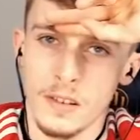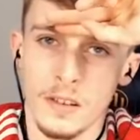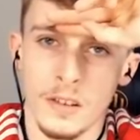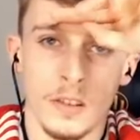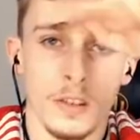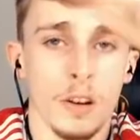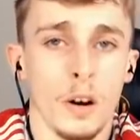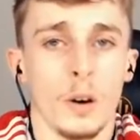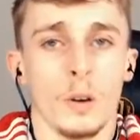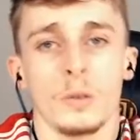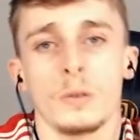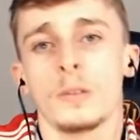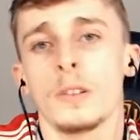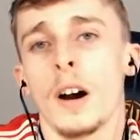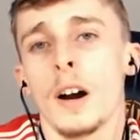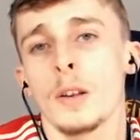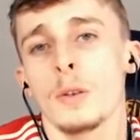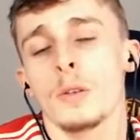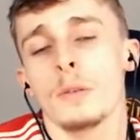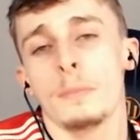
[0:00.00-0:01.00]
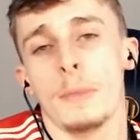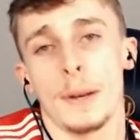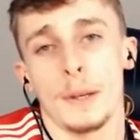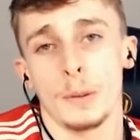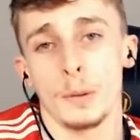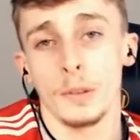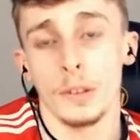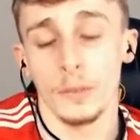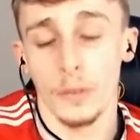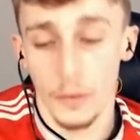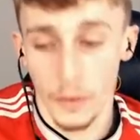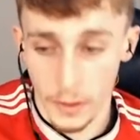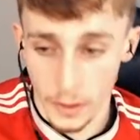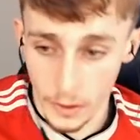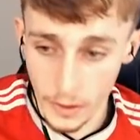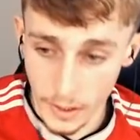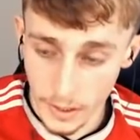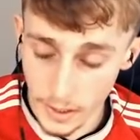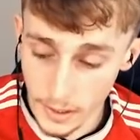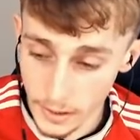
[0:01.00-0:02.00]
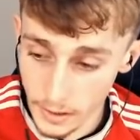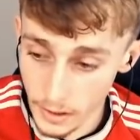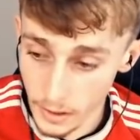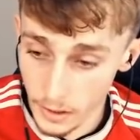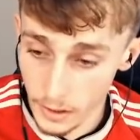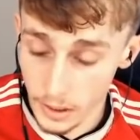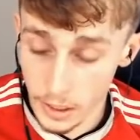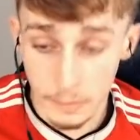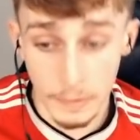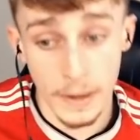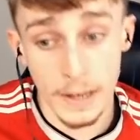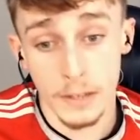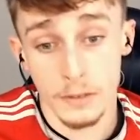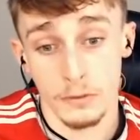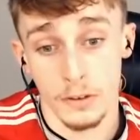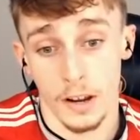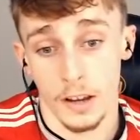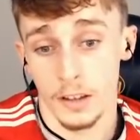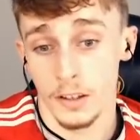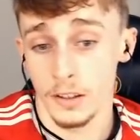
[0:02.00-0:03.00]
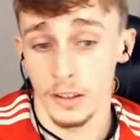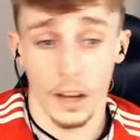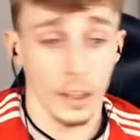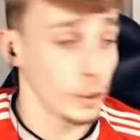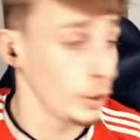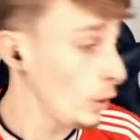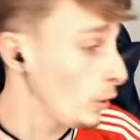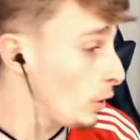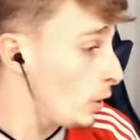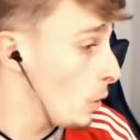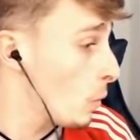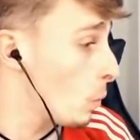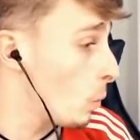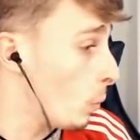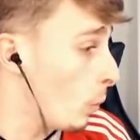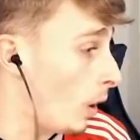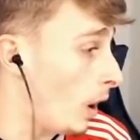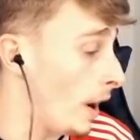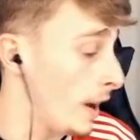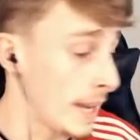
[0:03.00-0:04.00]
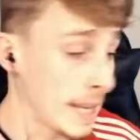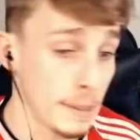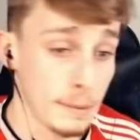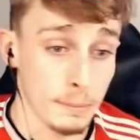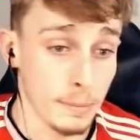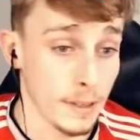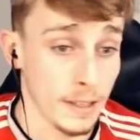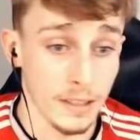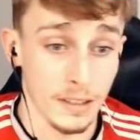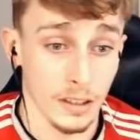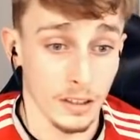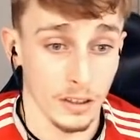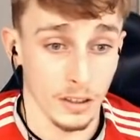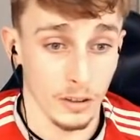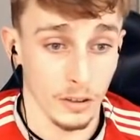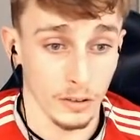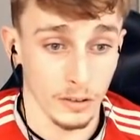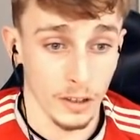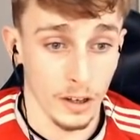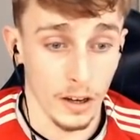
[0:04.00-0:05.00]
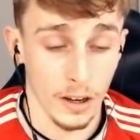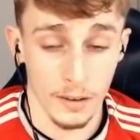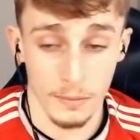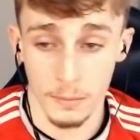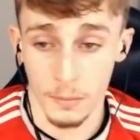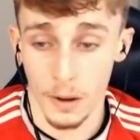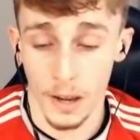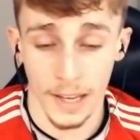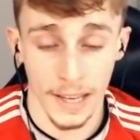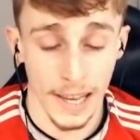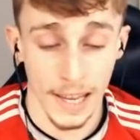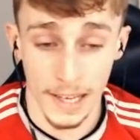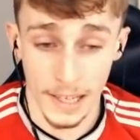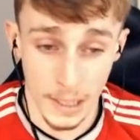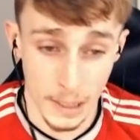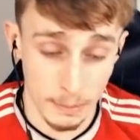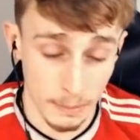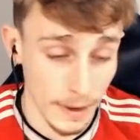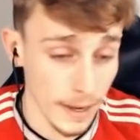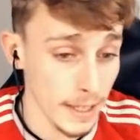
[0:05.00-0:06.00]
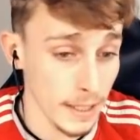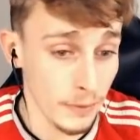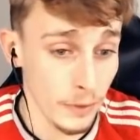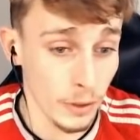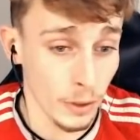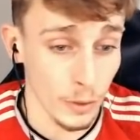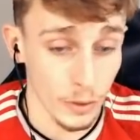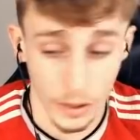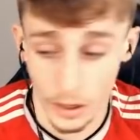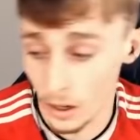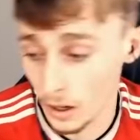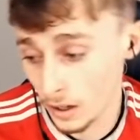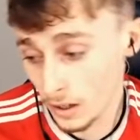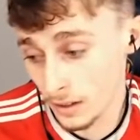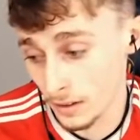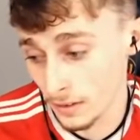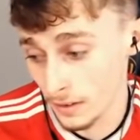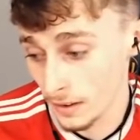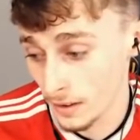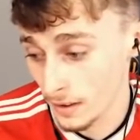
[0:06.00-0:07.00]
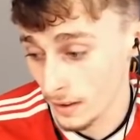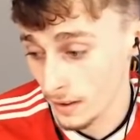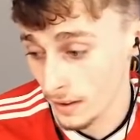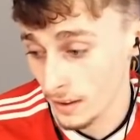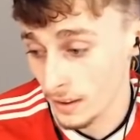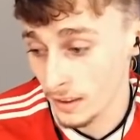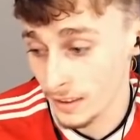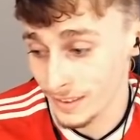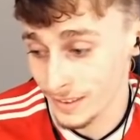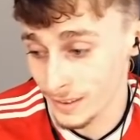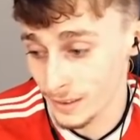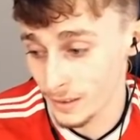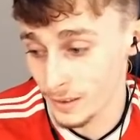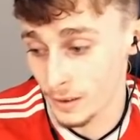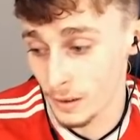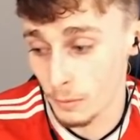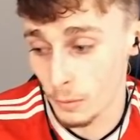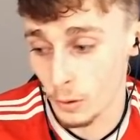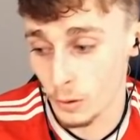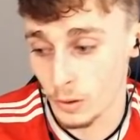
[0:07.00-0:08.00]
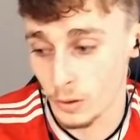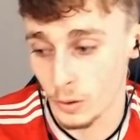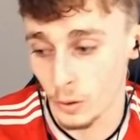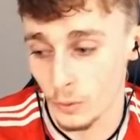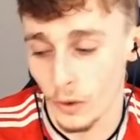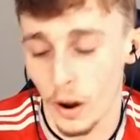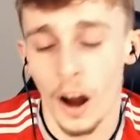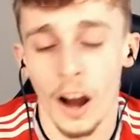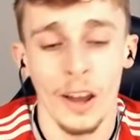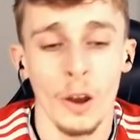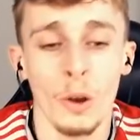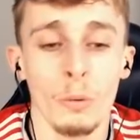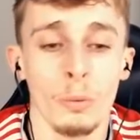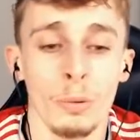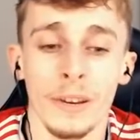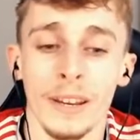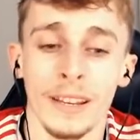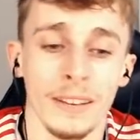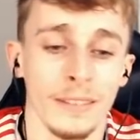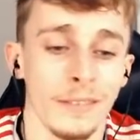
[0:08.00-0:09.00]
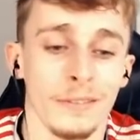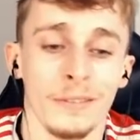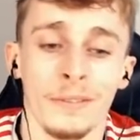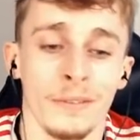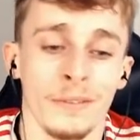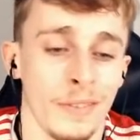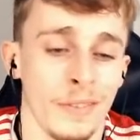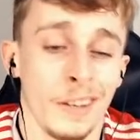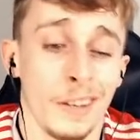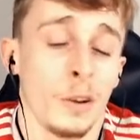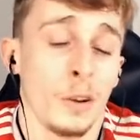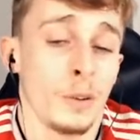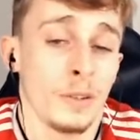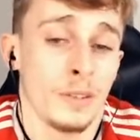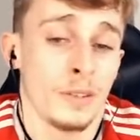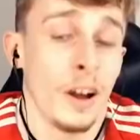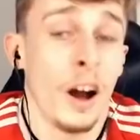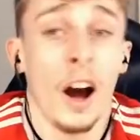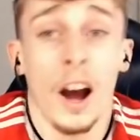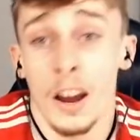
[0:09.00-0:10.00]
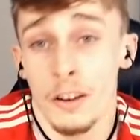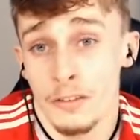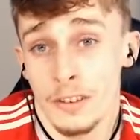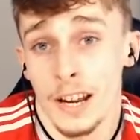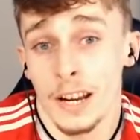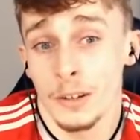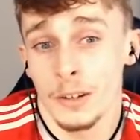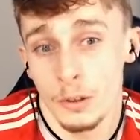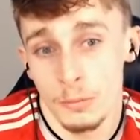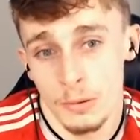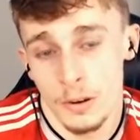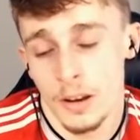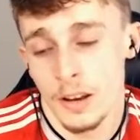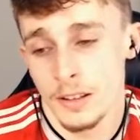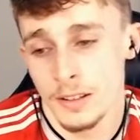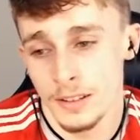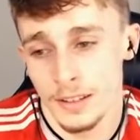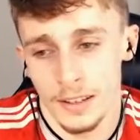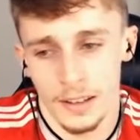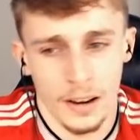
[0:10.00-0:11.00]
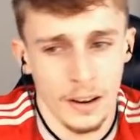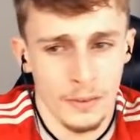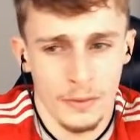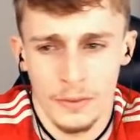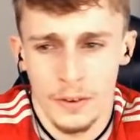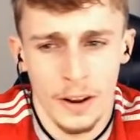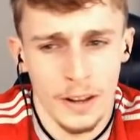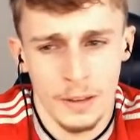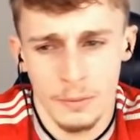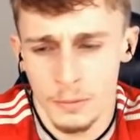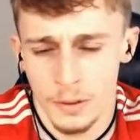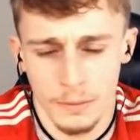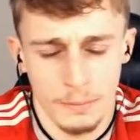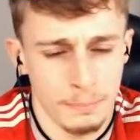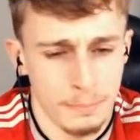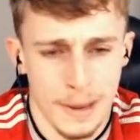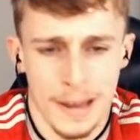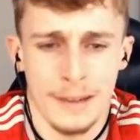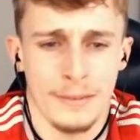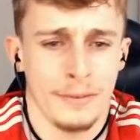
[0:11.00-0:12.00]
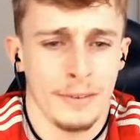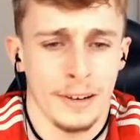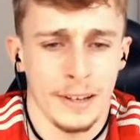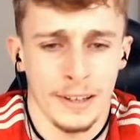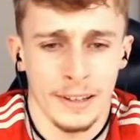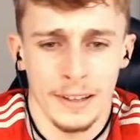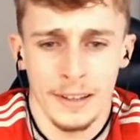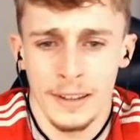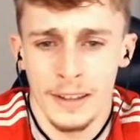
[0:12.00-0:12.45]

Yo, so guys, welcome back to another video. This is a space reaction. I don't know why it's been such a long time. Again, space videos are the most sort of eye-opening videos that I react to personally, and I find them just baffling.